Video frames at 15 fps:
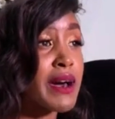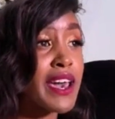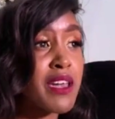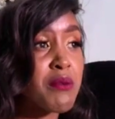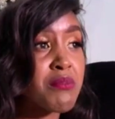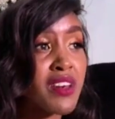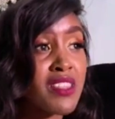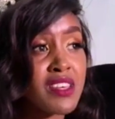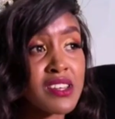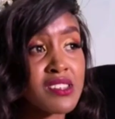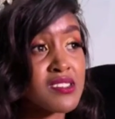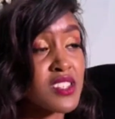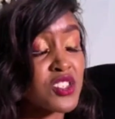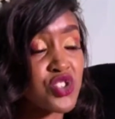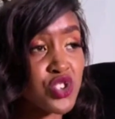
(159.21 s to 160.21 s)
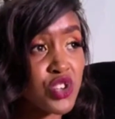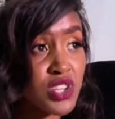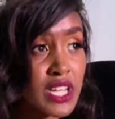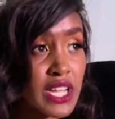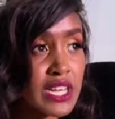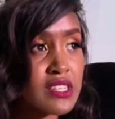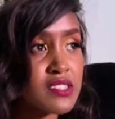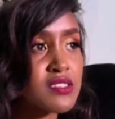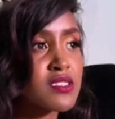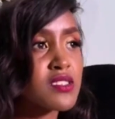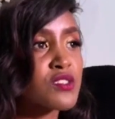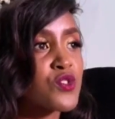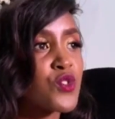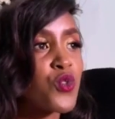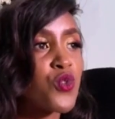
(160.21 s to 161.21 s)
My brother is a journalist,
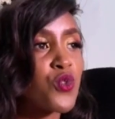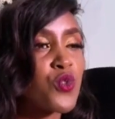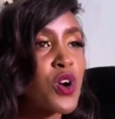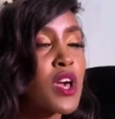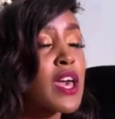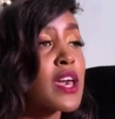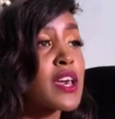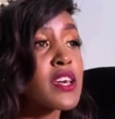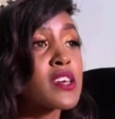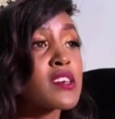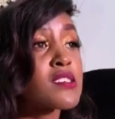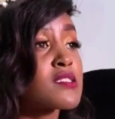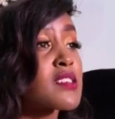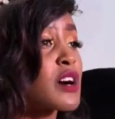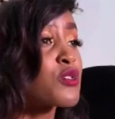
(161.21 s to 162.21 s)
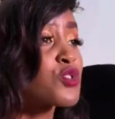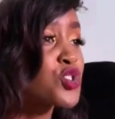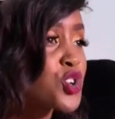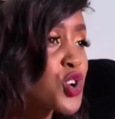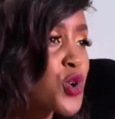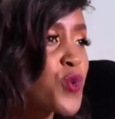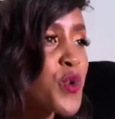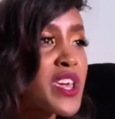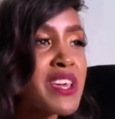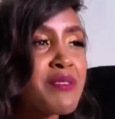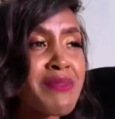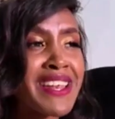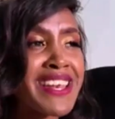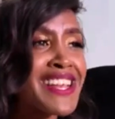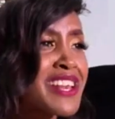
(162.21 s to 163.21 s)
so he's
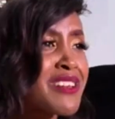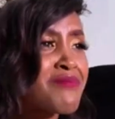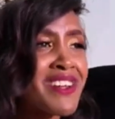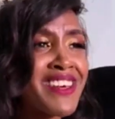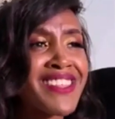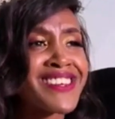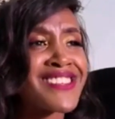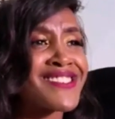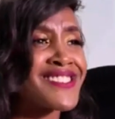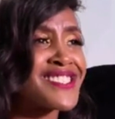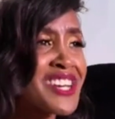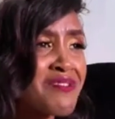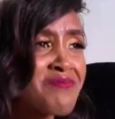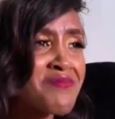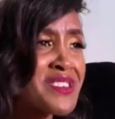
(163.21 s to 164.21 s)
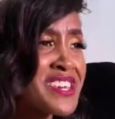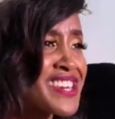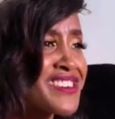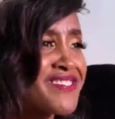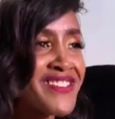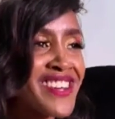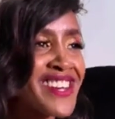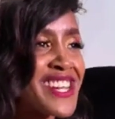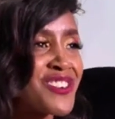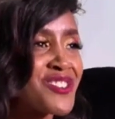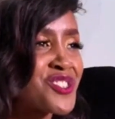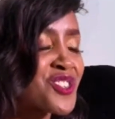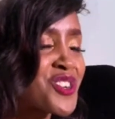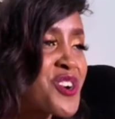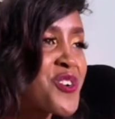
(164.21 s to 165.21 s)
outgoing. My little brother is jumpy, very
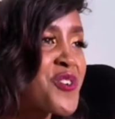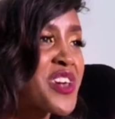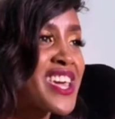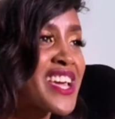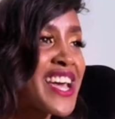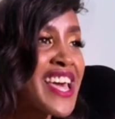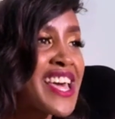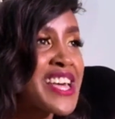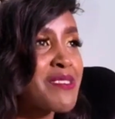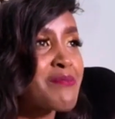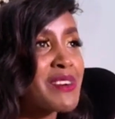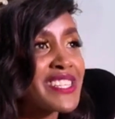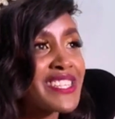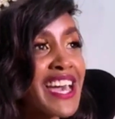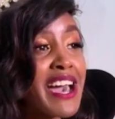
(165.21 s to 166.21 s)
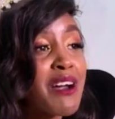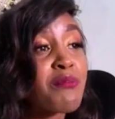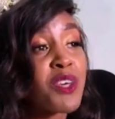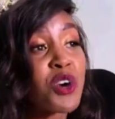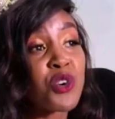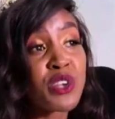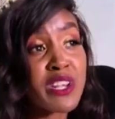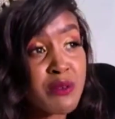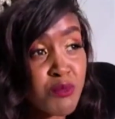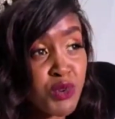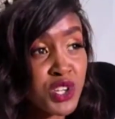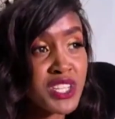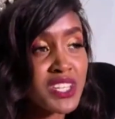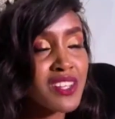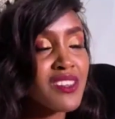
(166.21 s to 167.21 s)
outgoing. But I am the only
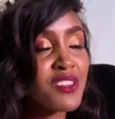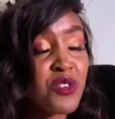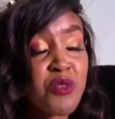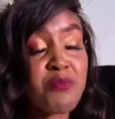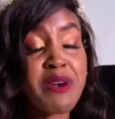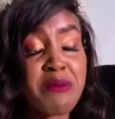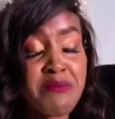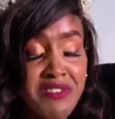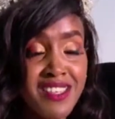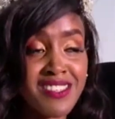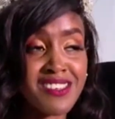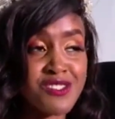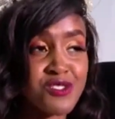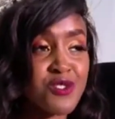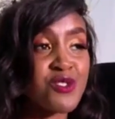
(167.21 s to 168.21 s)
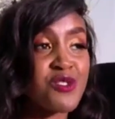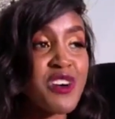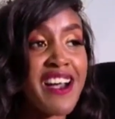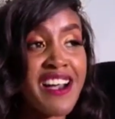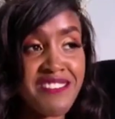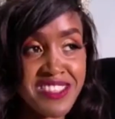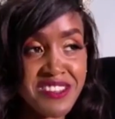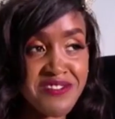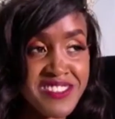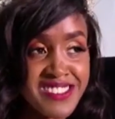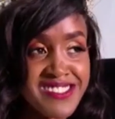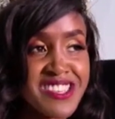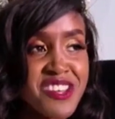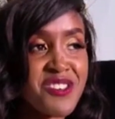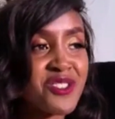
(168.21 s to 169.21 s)
model, though my brothers also have the
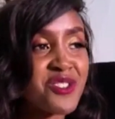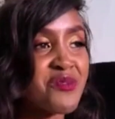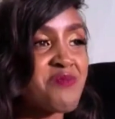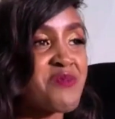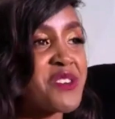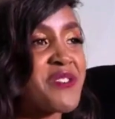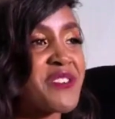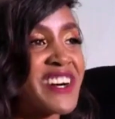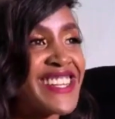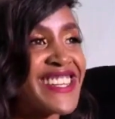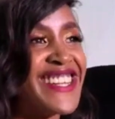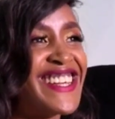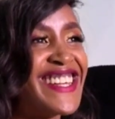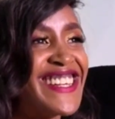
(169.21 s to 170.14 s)
physique to be one.